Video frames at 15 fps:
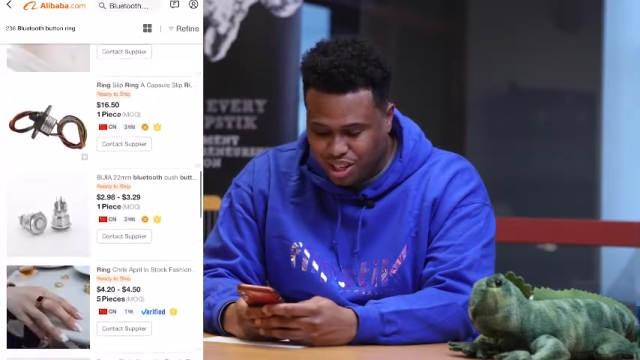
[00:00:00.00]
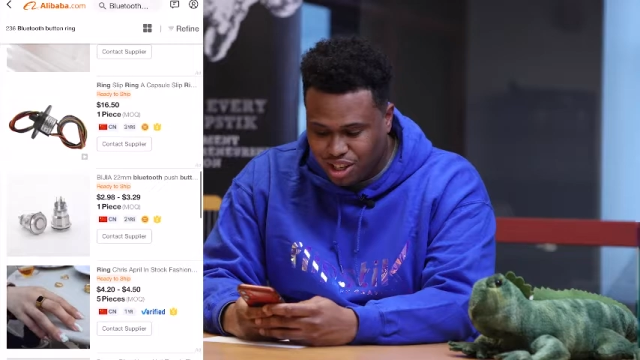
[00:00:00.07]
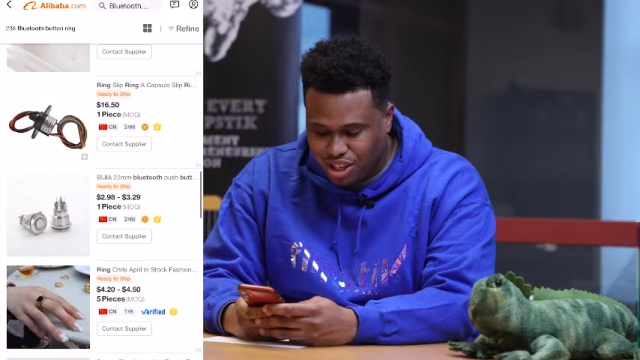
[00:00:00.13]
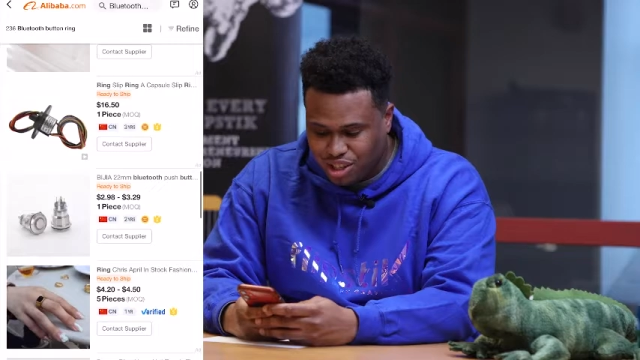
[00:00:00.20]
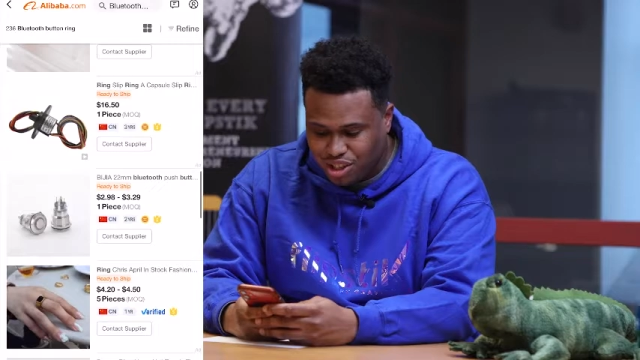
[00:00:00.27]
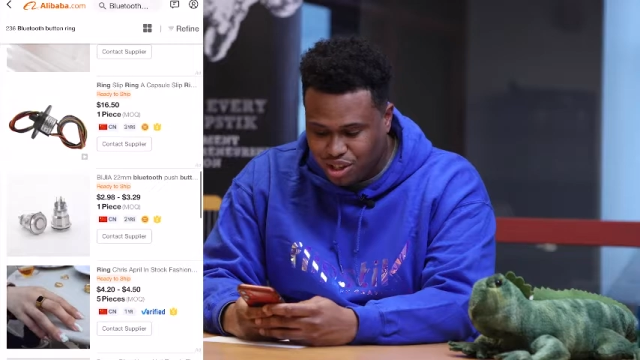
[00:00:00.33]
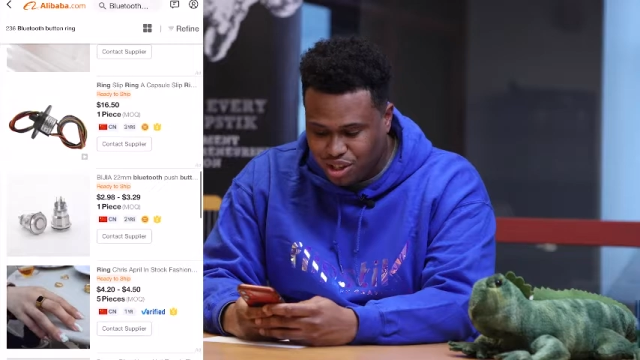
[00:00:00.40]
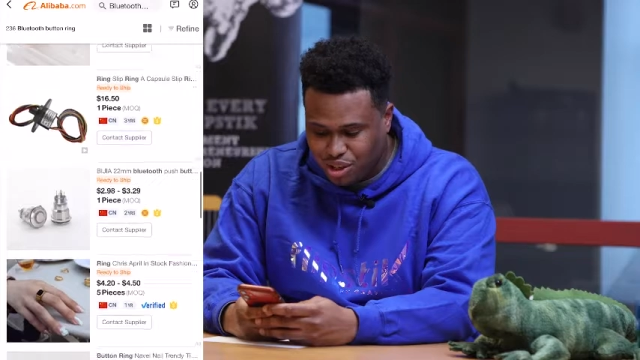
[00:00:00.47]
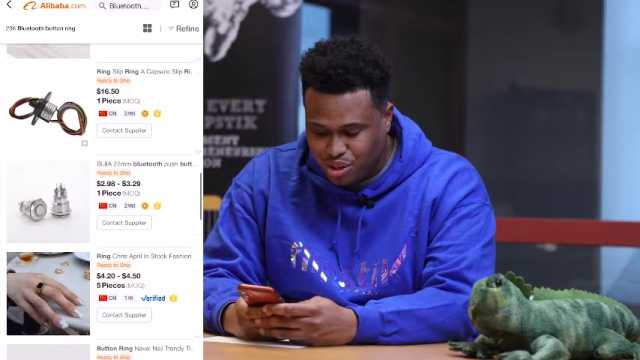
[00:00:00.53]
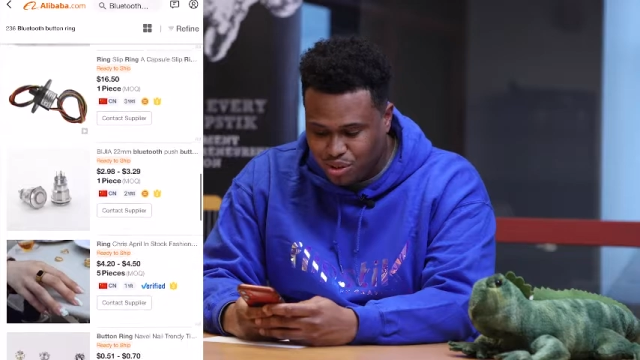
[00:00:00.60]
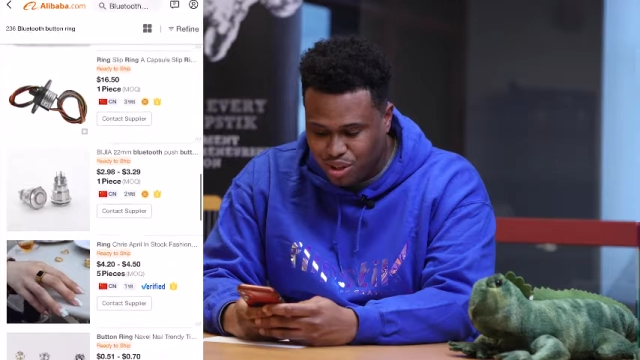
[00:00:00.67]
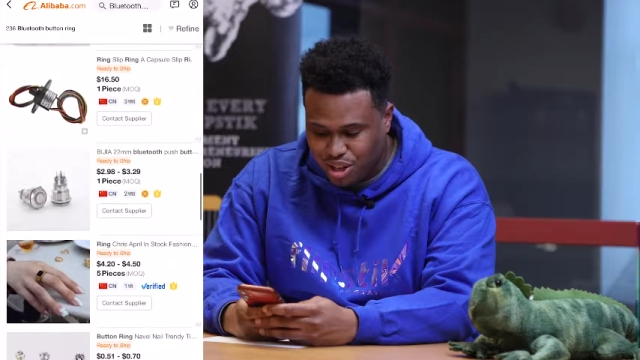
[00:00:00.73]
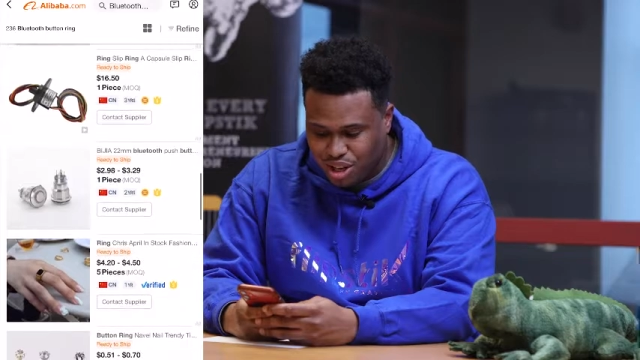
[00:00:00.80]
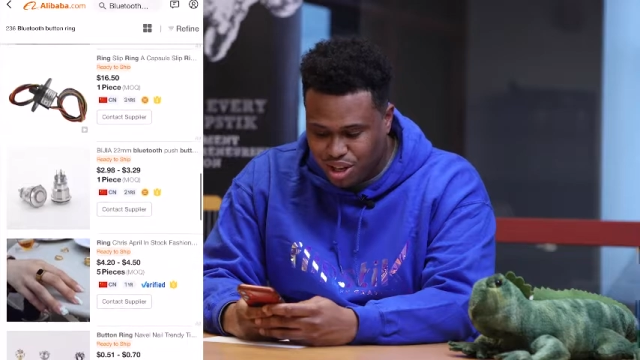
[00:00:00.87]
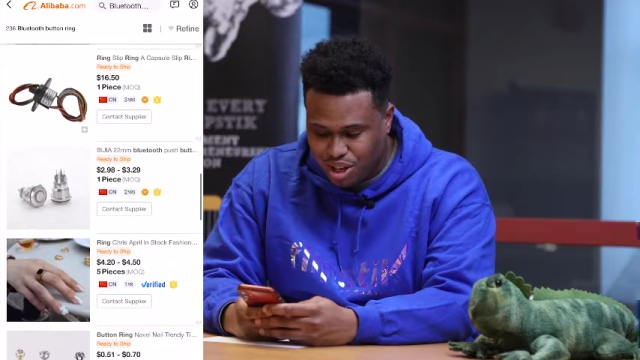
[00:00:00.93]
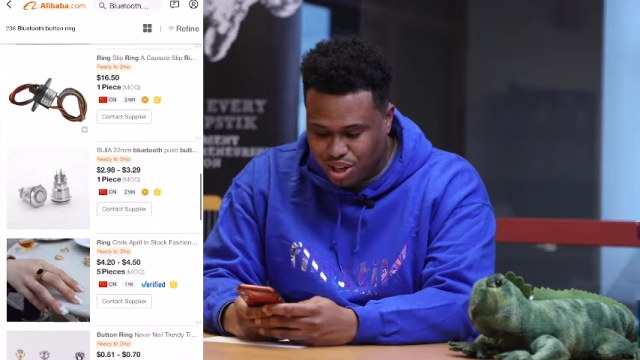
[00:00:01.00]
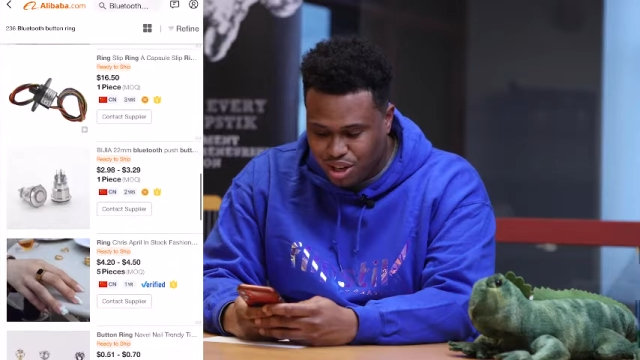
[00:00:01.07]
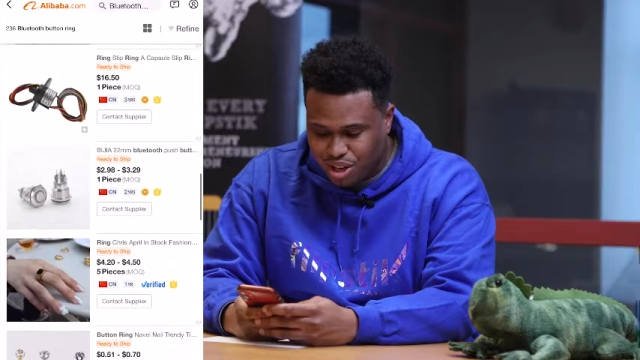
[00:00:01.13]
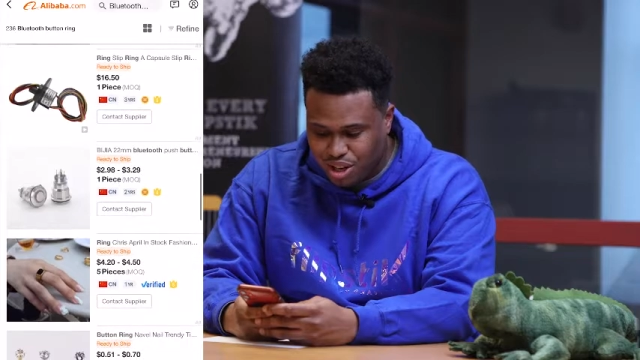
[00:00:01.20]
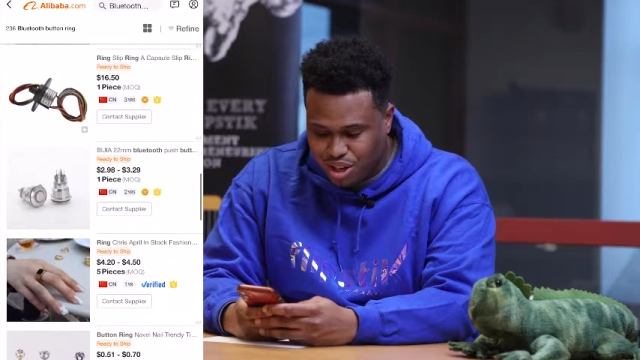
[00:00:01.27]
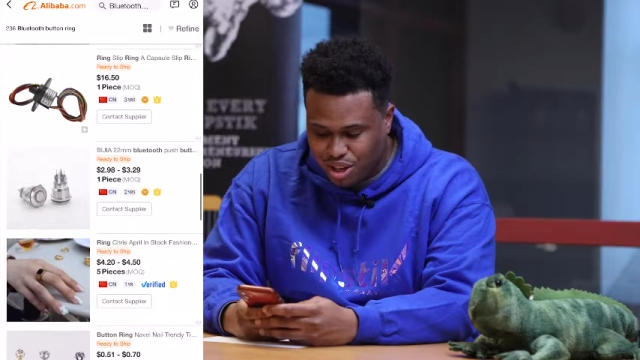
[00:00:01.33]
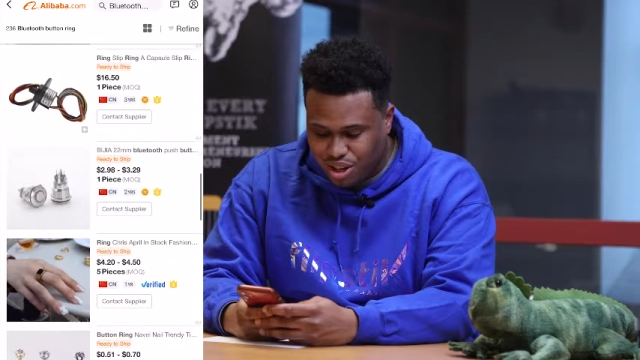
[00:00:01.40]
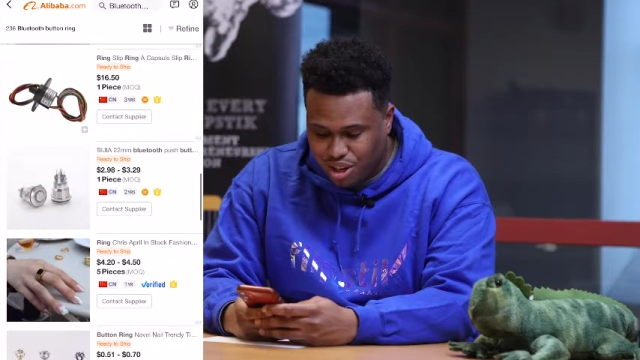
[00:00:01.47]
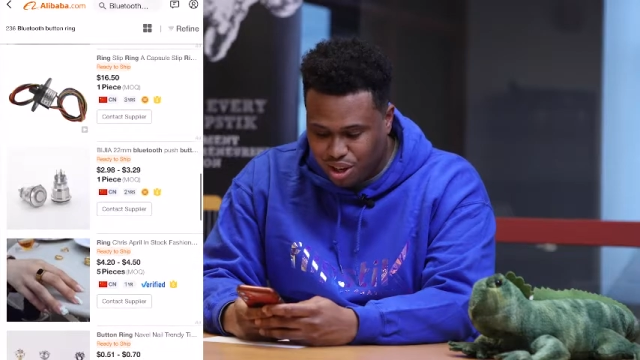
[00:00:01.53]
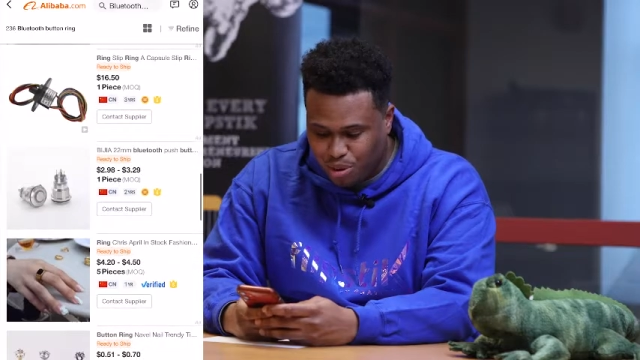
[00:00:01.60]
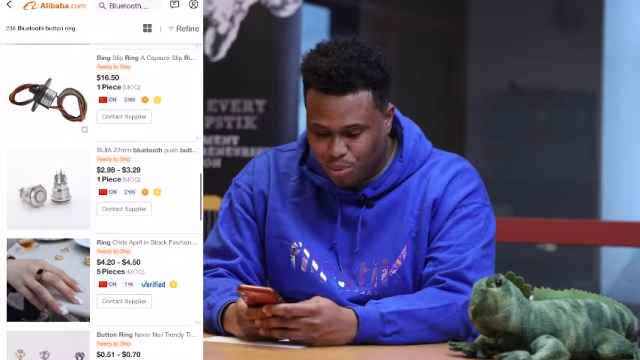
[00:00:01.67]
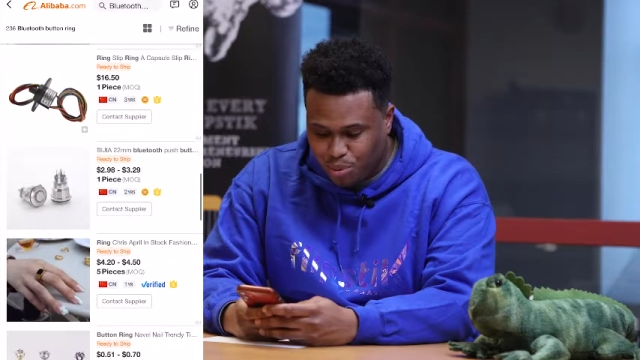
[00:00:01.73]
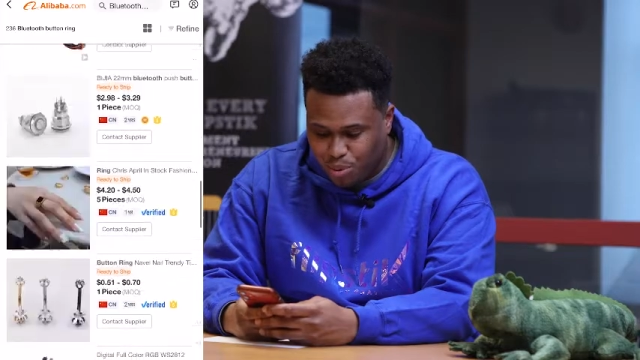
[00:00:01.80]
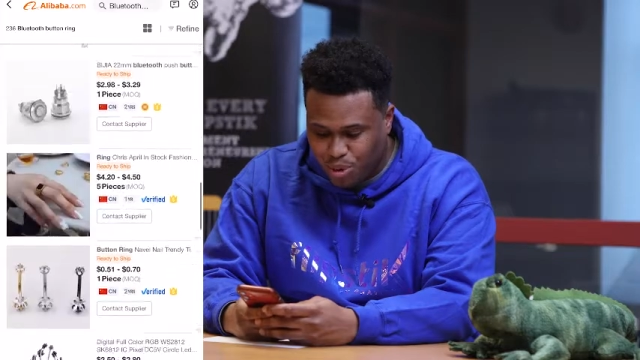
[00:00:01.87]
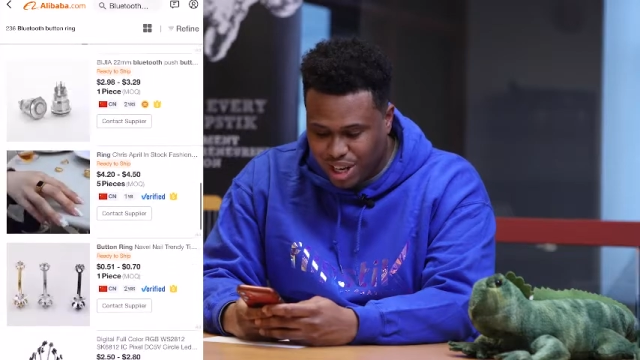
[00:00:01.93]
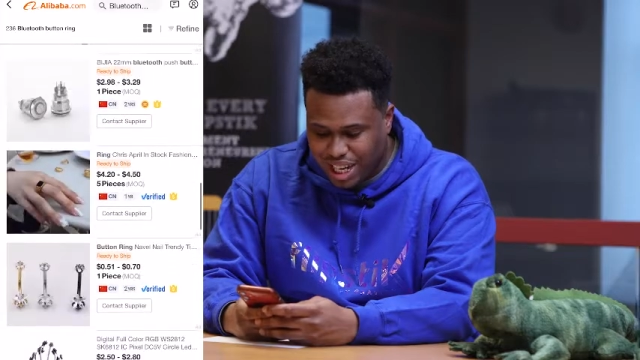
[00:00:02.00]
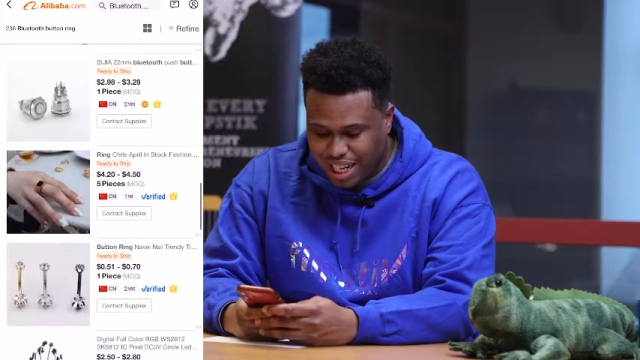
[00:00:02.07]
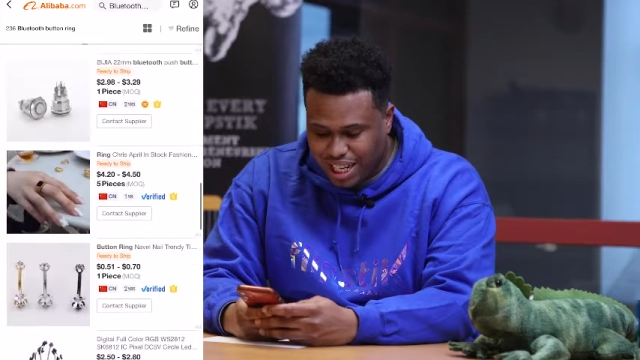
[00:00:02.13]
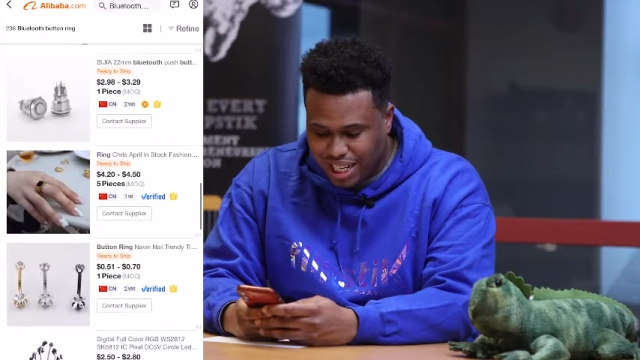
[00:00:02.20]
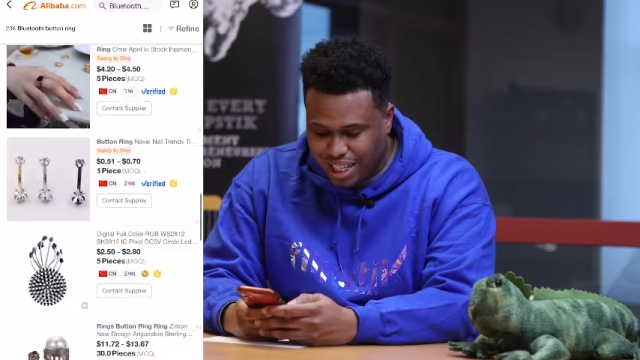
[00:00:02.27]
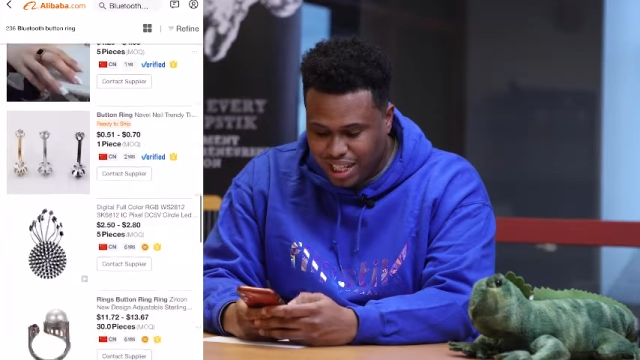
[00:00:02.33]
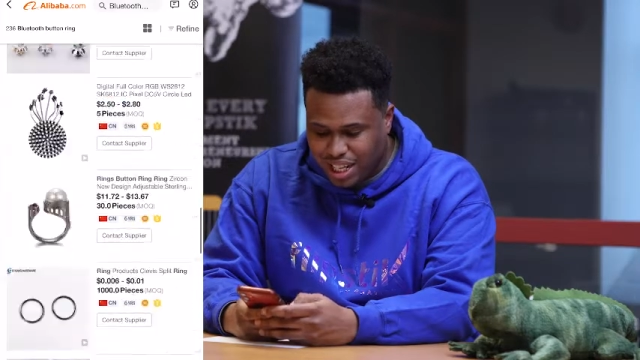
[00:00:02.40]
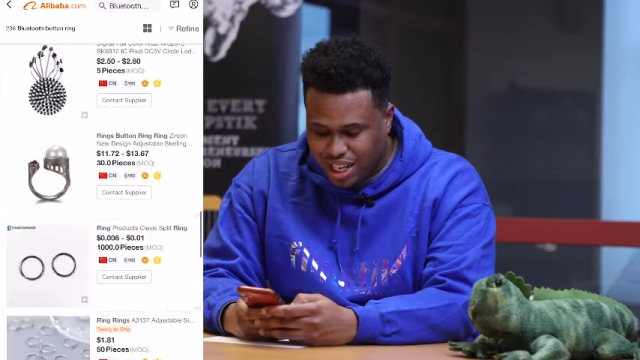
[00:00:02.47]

also a ring.